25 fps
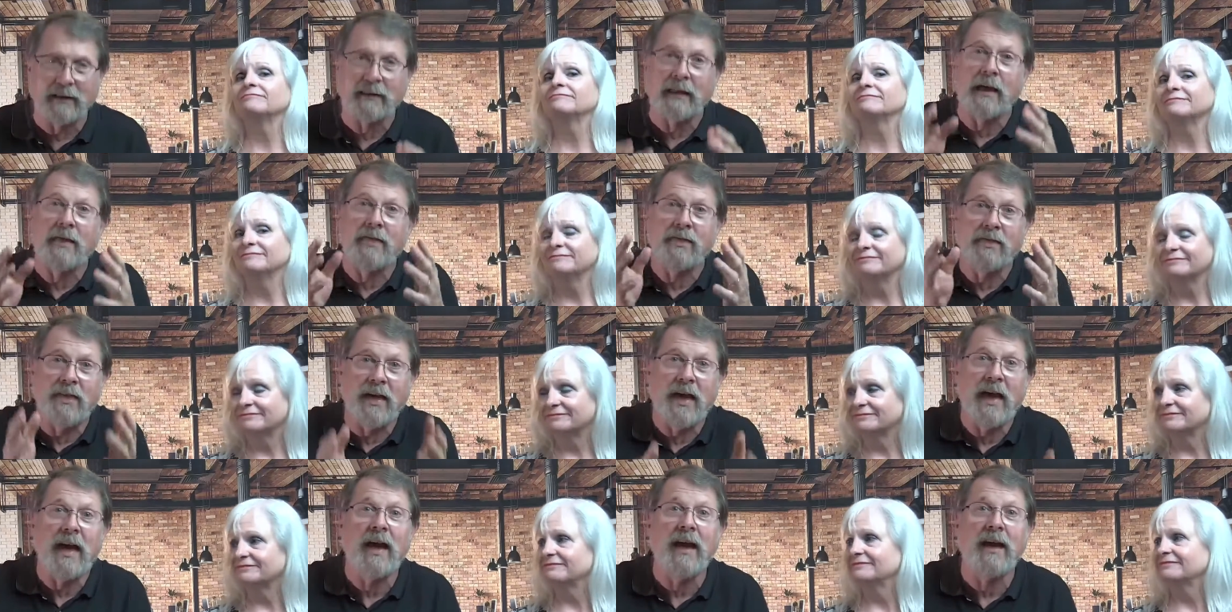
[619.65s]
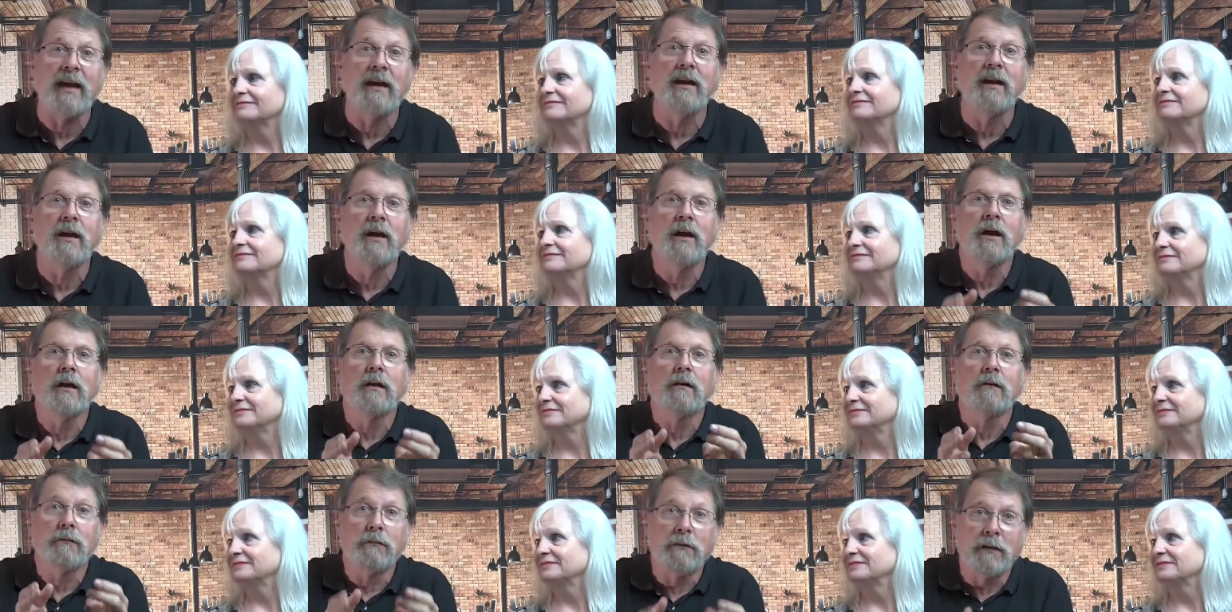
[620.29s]
Speaker 1: that they
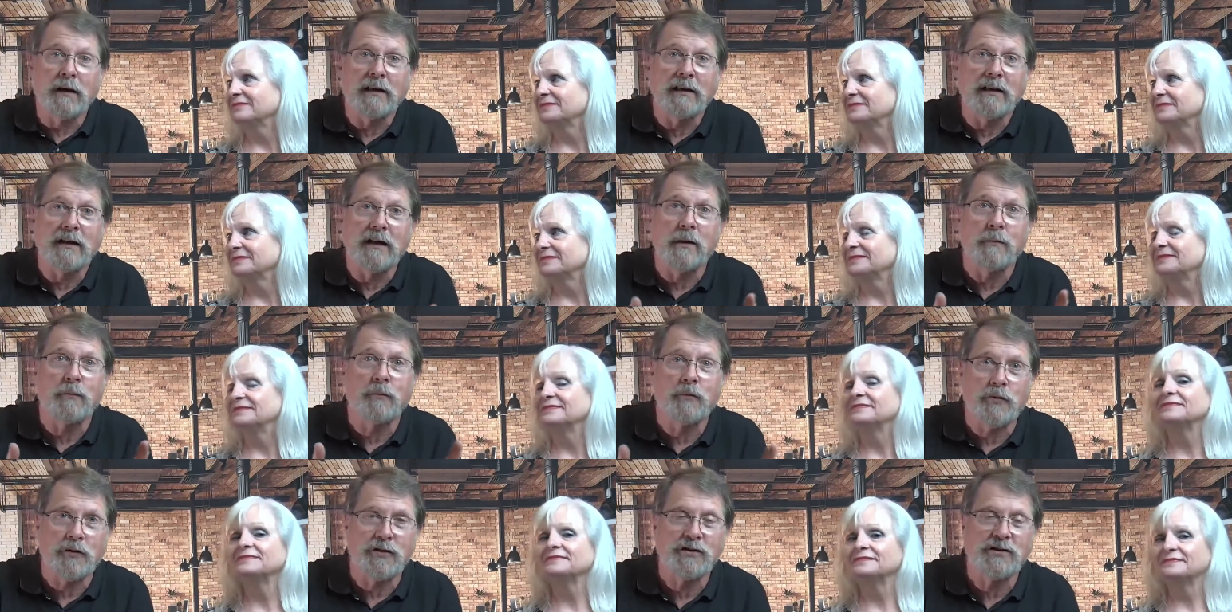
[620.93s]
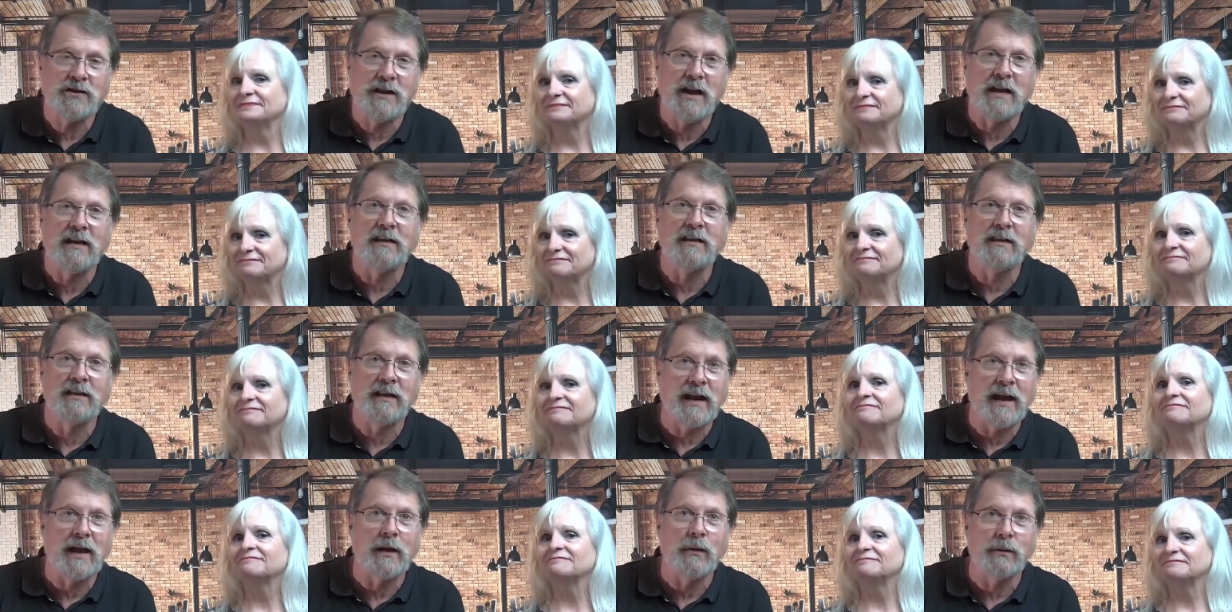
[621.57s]
really
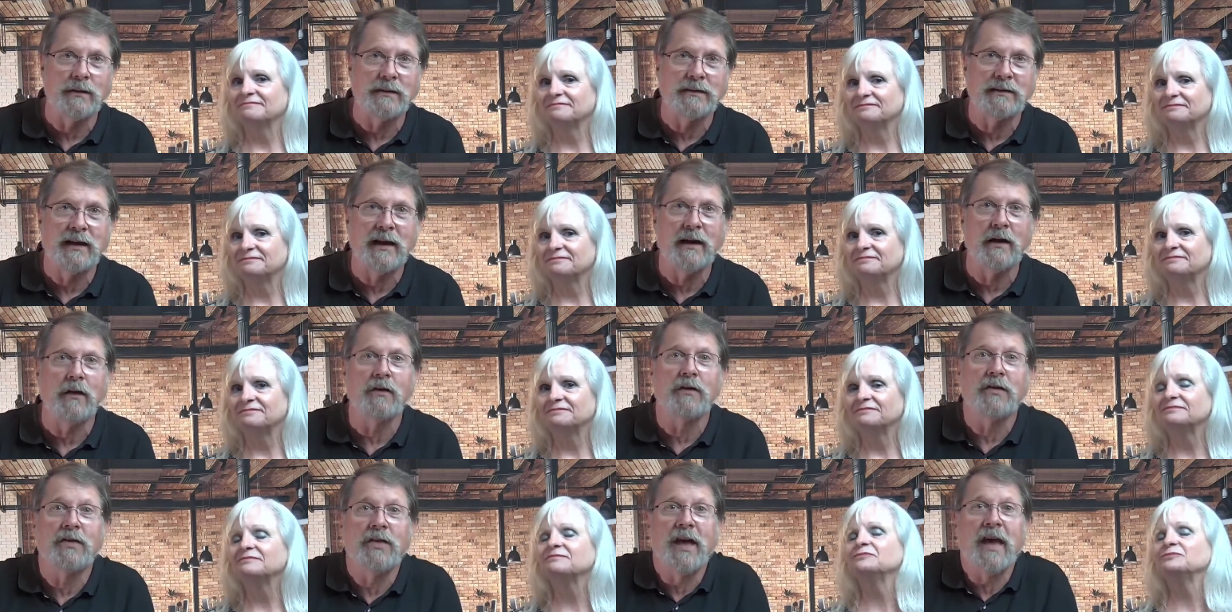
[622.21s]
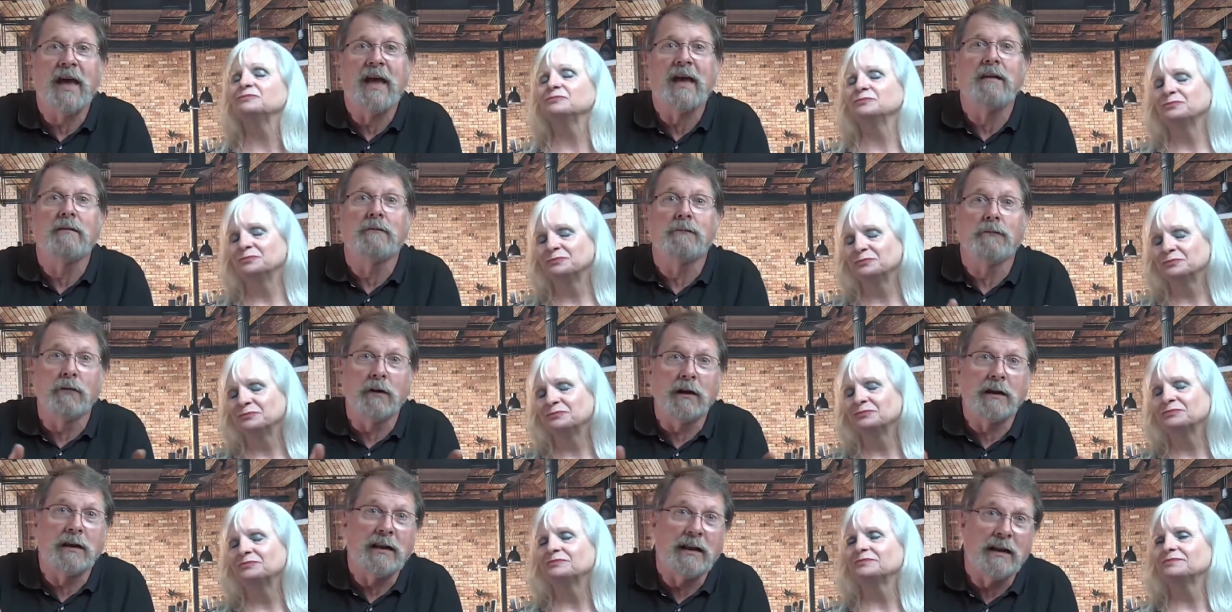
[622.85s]
appreciated that I was there. They
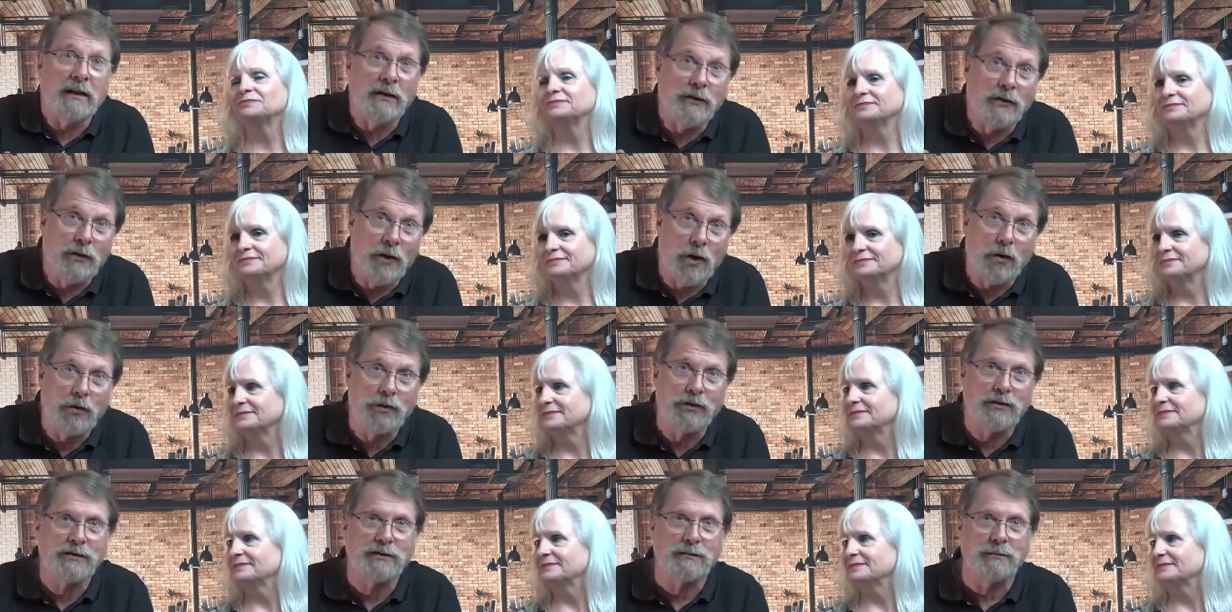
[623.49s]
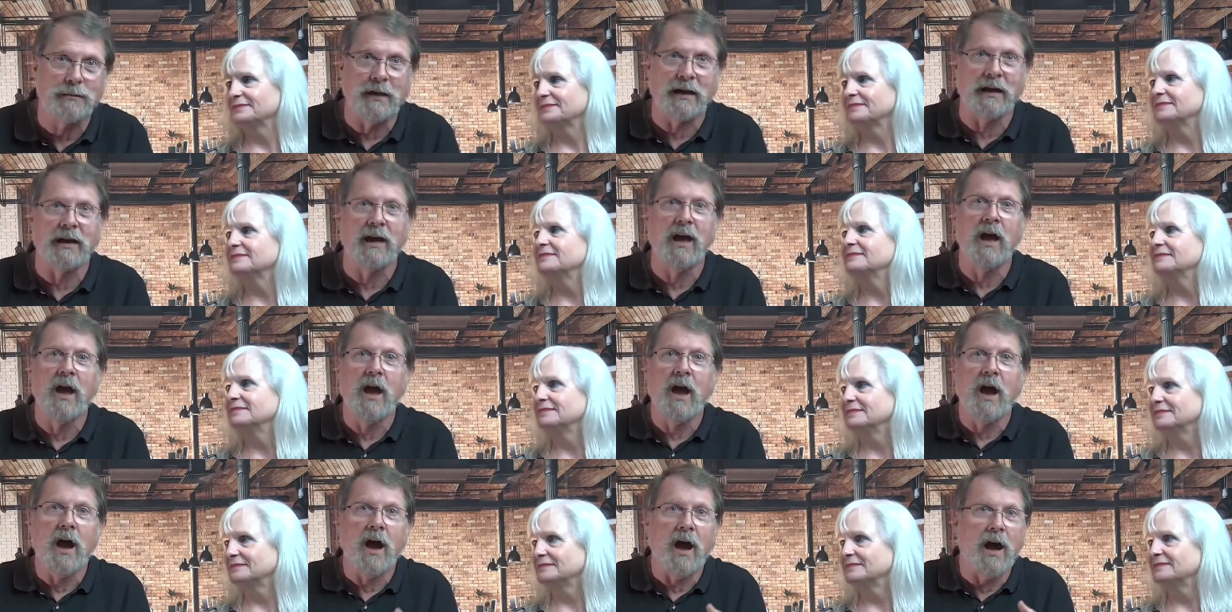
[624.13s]
really noticed me.
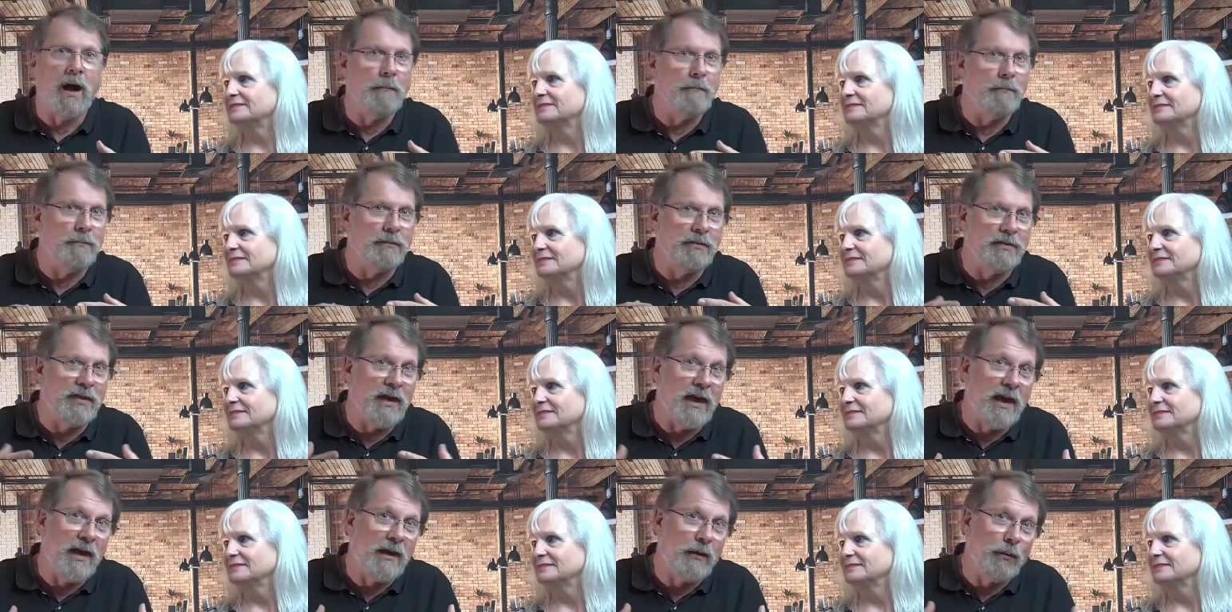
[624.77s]
Um, they